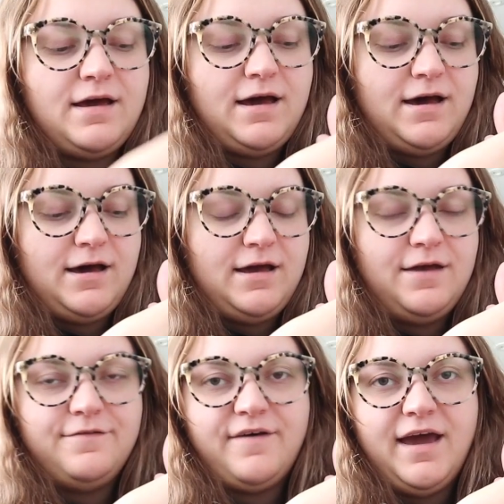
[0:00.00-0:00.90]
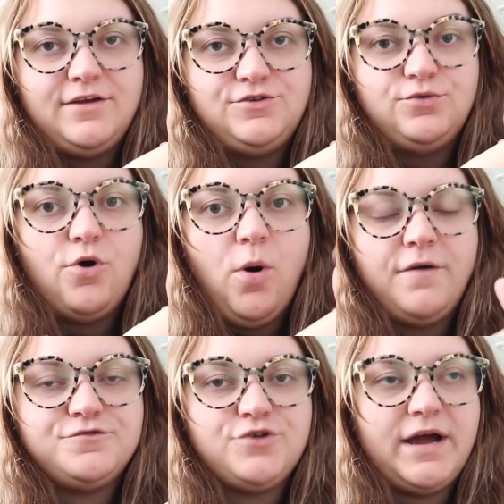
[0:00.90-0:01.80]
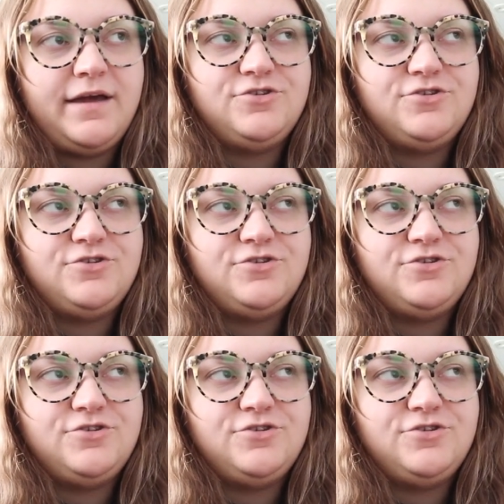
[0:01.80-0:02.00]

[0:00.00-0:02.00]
Uh, if I do go off track,